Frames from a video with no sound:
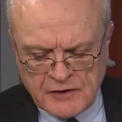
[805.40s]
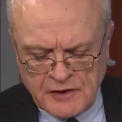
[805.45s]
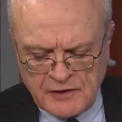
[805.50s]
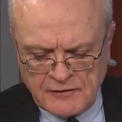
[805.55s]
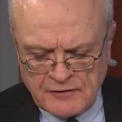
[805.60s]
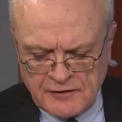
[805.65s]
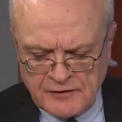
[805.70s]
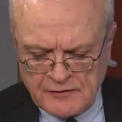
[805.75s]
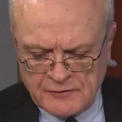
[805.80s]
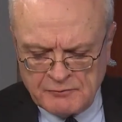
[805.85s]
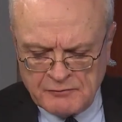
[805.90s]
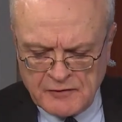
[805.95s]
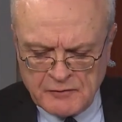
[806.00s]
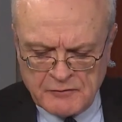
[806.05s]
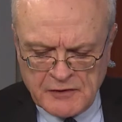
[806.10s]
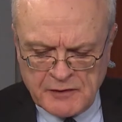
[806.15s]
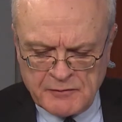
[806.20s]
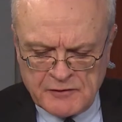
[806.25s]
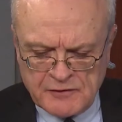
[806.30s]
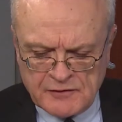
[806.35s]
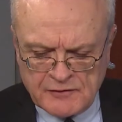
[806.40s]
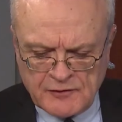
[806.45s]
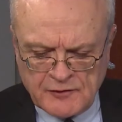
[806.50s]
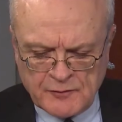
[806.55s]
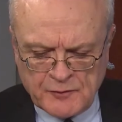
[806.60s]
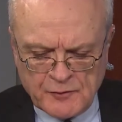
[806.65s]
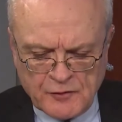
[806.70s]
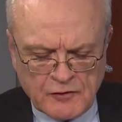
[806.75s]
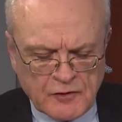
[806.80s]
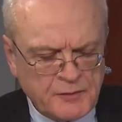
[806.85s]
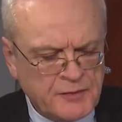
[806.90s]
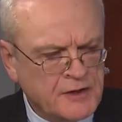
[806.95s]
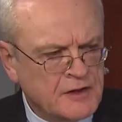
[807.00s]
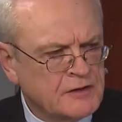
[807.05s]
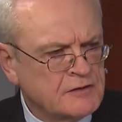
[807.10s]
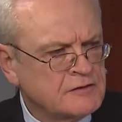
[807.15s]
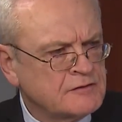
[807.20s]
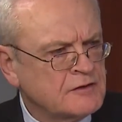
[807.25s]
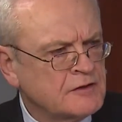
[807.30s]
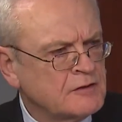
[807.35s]
cases, maybe this is more
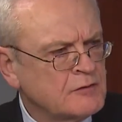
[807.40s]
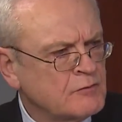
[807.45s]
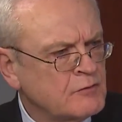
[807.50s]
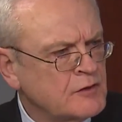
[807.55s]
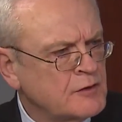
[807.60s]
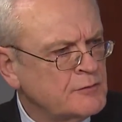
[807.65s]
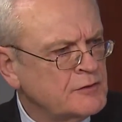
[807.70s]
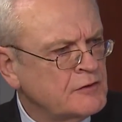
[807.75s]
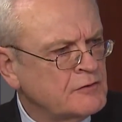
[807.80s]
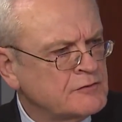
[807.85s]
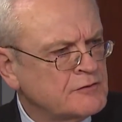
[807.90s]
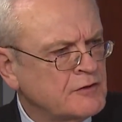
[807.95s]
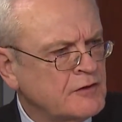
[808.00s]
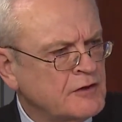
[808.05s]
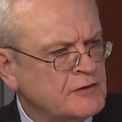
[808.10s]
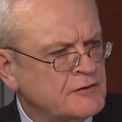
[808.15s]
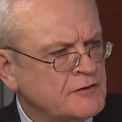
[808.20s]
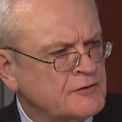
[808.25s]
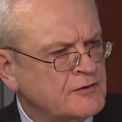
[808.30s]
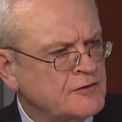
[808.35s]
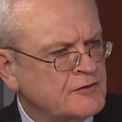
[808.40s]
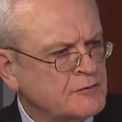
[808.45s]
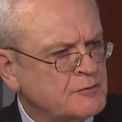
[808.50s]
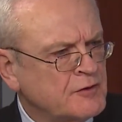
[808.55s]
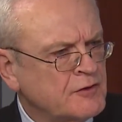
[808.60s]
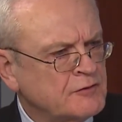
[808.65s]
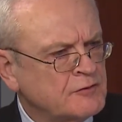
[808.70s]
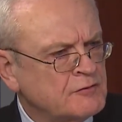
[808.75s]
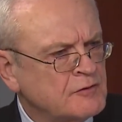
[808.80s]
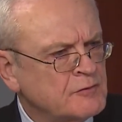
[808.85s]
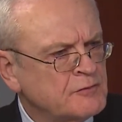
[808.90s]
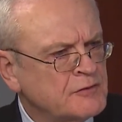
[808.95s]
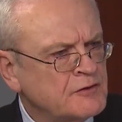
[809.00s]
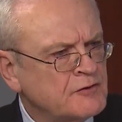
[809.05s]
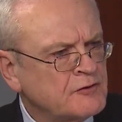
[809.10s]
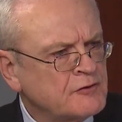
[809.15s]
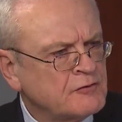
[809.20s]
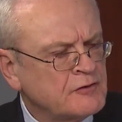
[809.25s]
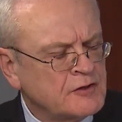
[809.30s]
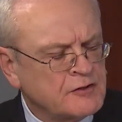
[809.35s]
about uh, criminal charges as opposed to
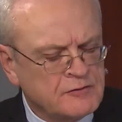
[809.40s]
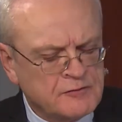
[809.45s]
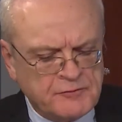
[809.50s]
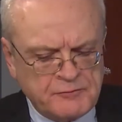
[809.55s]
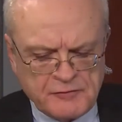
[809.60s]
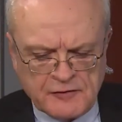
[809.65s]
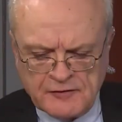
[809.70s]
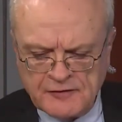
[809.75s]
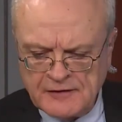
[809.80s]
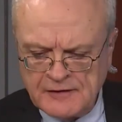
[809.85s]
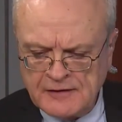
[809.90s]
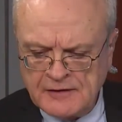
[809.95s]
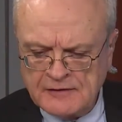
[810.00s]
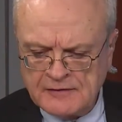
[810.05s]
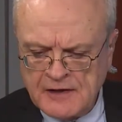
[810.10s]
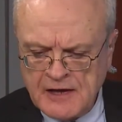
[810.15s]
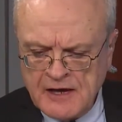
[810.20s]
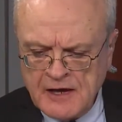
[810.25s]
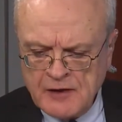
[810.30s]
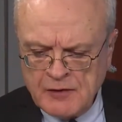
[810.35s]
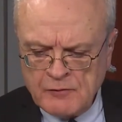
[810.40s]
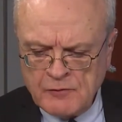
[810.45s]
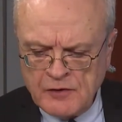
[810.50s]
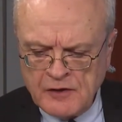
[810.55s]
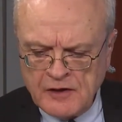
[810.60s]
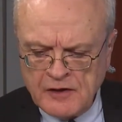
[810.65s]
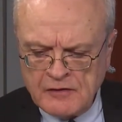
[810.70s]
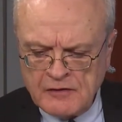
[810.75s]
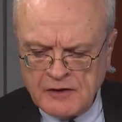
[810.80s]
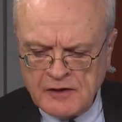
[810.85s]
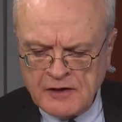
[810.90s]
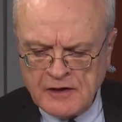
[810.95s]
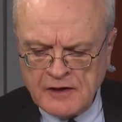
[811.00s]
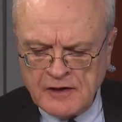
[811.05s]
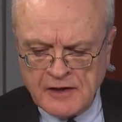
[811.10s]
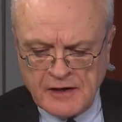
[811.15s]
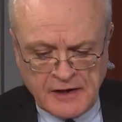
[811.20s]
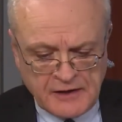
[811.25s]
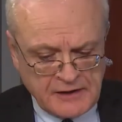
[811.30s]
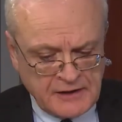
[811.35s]
administrative proceedings, where
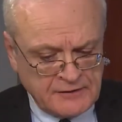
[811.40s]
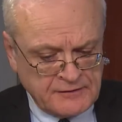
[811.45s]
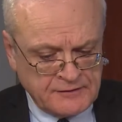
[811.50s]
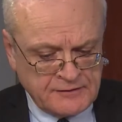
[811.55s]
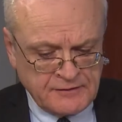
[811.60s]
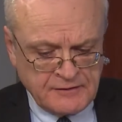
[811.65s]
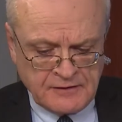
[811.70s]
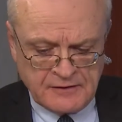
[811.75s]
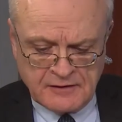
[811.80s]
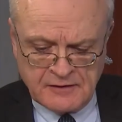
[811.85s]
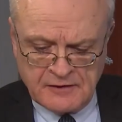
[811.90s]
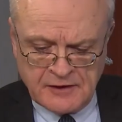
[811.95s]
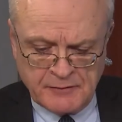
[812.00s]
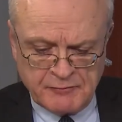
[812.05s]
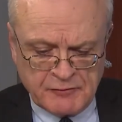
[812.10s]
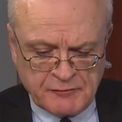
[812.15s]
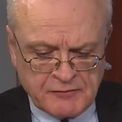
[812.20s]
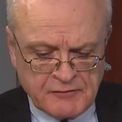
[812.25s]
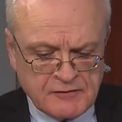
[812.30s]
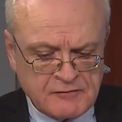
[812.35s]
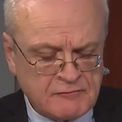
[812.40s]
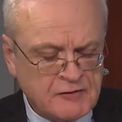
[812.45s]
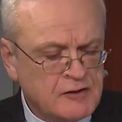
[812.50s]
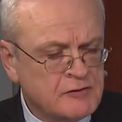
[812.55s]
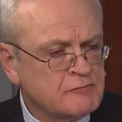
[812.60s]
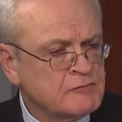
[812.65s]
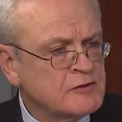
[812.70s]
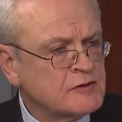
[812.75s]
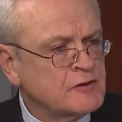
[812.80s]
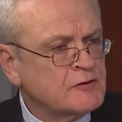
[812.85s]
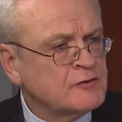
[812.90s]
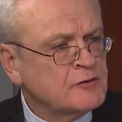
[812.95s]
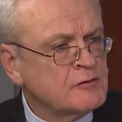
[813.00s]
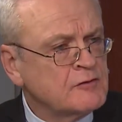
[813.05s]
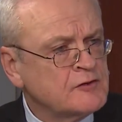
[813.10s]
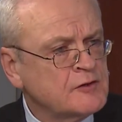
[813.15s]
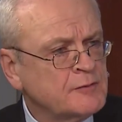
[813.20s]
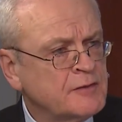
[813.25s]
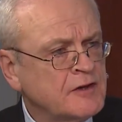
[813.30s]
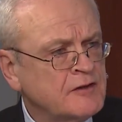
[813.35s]
uh, I guess an immigrant with
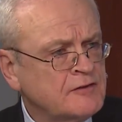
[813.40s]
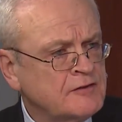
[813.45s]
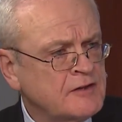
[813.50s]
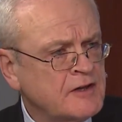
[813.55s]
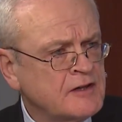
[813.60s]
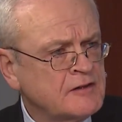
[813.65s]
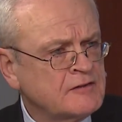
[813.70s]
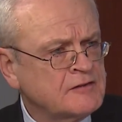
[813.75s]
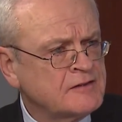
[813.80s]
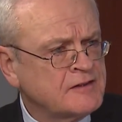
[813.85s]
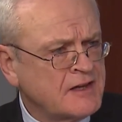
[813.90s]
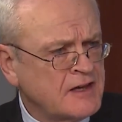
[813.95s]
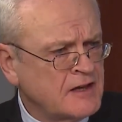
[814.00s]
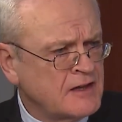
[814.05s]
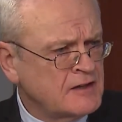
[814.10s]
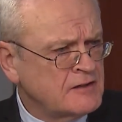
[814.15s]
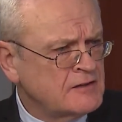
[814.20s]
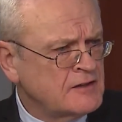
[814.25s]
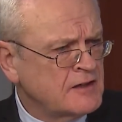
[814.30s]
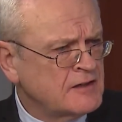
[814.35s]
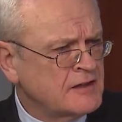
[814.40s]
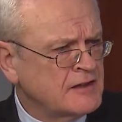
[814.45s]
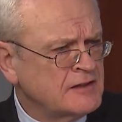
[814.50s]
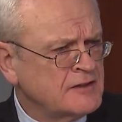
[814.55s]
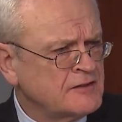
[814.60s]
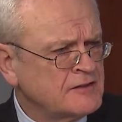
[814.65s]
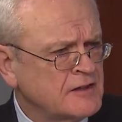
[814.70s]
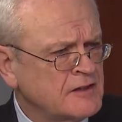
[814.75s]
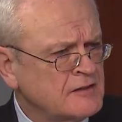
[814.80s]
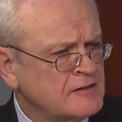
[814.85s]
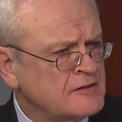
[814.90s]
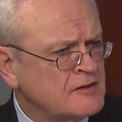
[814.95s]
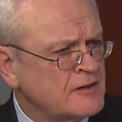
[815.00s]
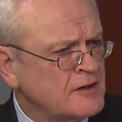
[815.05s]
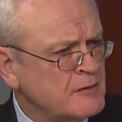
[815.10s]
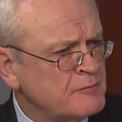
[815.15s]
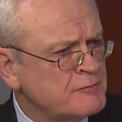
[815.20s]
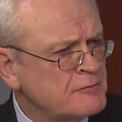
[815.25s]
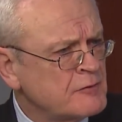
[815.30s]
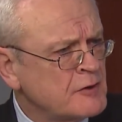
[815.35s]
concerns about status can get at least a
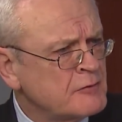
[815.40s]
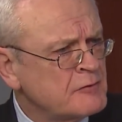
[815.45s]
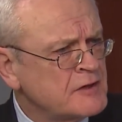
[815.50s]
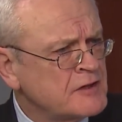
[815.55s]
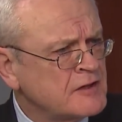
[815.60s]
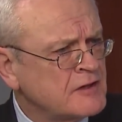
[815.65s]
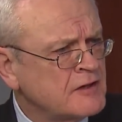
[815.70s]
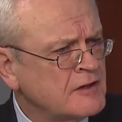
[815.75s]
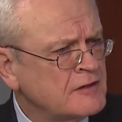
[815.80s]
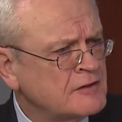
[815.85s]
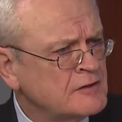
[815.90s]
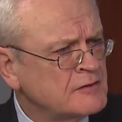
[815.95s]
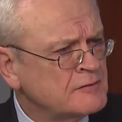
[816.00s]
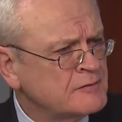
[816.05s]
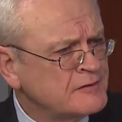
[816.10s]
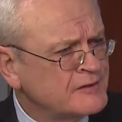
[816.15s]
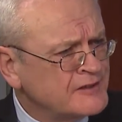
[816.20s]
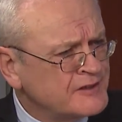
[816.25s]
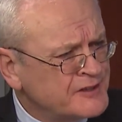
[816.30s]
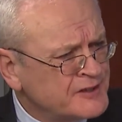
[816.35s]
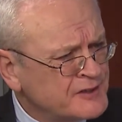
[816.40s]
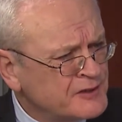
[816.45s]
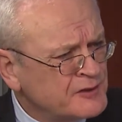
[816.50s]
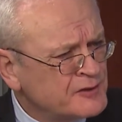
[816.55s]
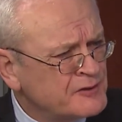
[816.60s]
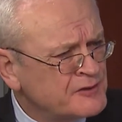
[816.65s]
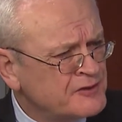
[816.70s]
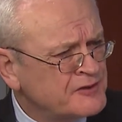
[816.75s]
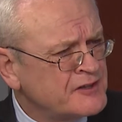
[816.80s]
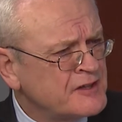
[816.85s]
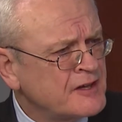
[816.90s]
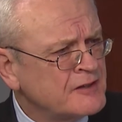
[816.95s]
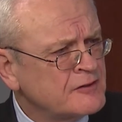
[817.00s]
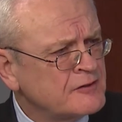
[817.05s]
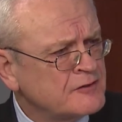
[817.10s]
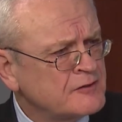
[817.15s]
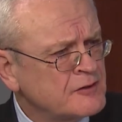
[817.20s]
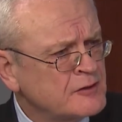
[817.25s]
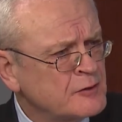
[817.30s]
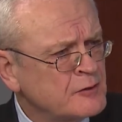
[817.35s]
temporary kind of legal
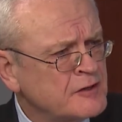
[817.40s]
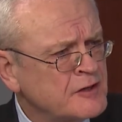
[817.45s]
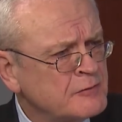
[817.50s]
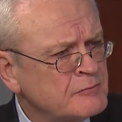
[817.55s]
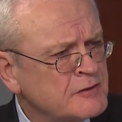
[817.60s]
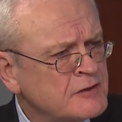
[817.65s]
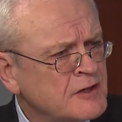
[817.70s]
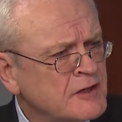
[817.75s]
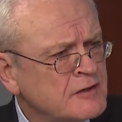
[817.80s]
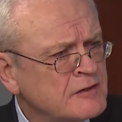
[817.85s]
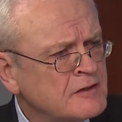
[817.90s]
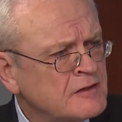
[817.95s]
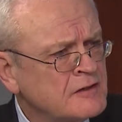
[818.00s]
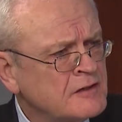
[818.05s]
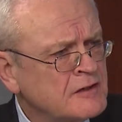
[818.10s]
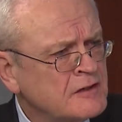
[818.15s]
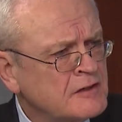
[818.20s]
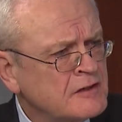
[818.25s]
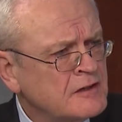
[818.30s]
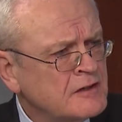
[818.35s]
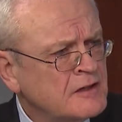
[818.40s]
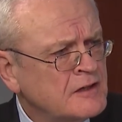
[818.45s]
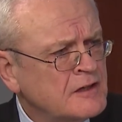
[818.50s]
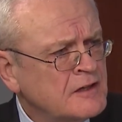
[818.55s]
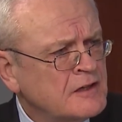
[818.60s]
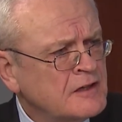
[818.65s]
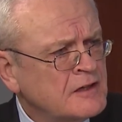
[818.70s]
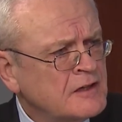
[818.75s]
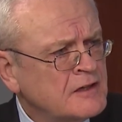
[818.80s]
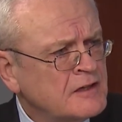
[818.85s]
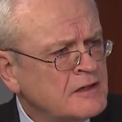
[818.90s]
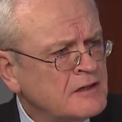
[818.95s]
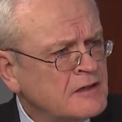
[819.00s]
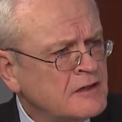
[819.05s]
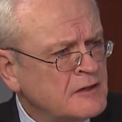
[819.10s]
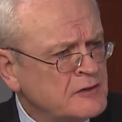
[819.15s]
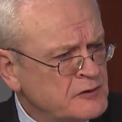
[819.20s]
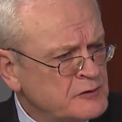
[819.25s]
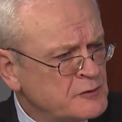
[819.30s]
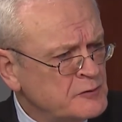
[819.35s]
status to go ahead with that?
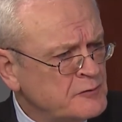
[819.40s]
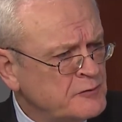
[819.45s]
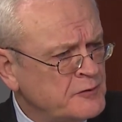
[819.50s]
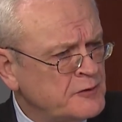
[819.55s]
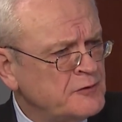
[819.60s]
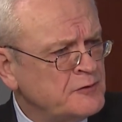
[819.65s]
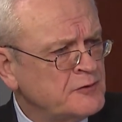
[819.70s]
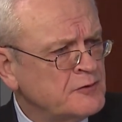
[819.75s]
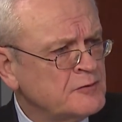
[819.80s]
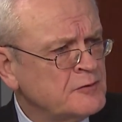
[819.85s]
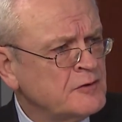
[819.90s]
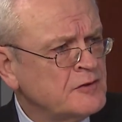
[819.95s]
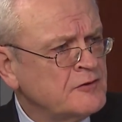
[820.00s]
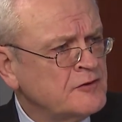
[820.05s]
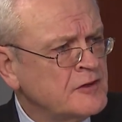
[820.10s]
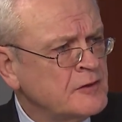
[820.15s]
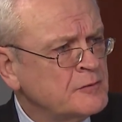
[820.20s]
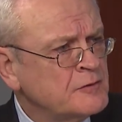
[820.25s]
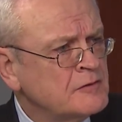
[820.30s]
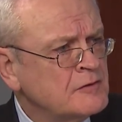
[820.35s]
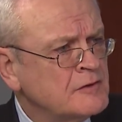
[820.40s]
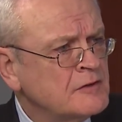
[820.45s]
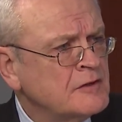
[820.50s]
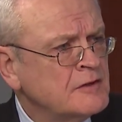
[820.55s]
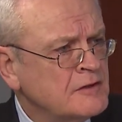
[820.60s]
A U visa, for example?